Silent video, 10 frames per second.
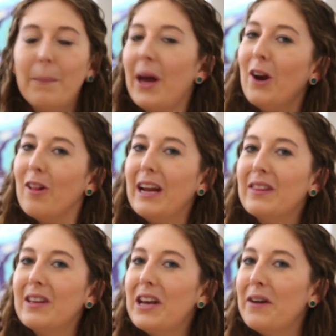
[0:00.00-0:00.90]
better
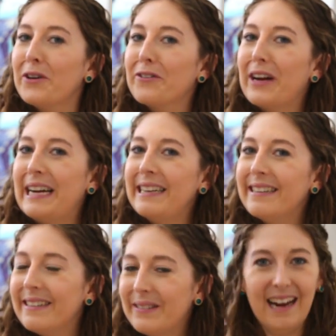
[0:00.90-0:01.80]
late than never, right?
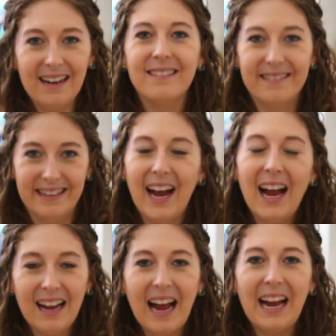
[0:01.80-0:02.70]
Yeah,
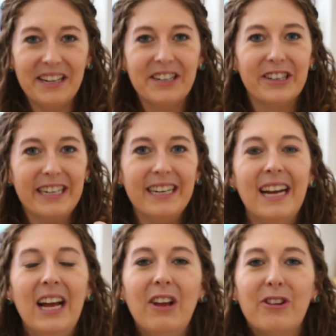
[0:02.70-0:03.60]
I agree.
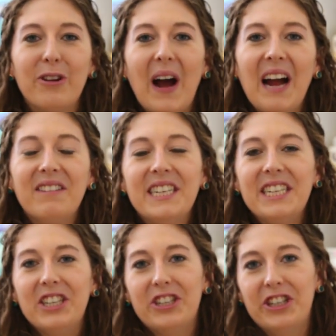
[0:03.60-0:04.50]
So I
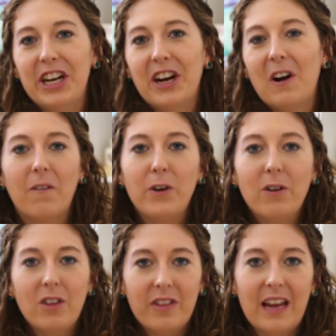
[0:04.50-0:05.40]
wanted to share a
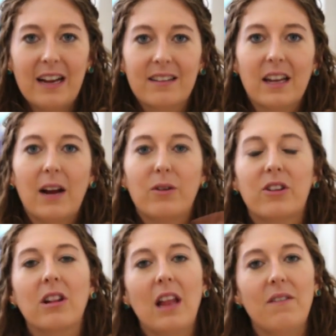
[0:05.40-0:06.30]
few of the things that I
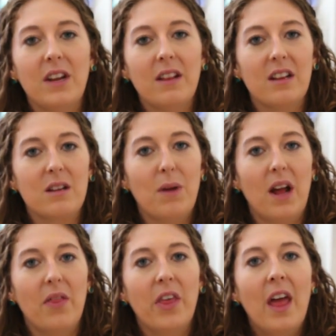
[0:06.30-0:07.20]
was loving this
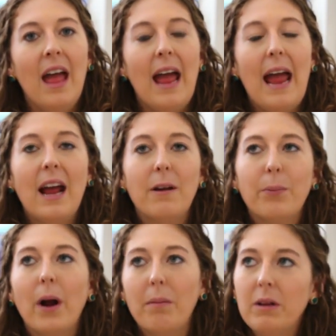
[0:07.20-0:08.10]
month and
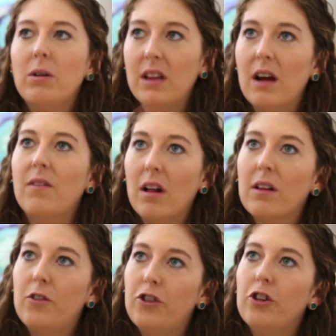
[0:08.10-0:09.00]
probably will love
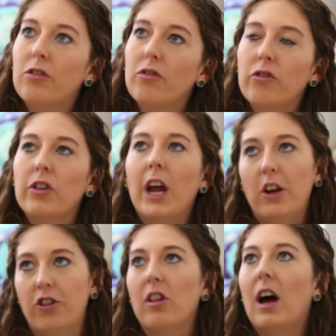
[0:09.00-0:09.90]
all of June
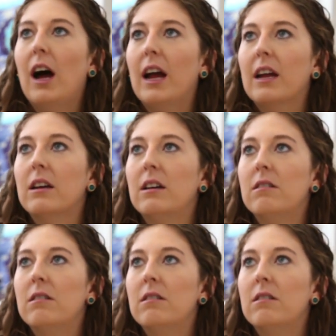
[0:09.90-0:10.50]
and July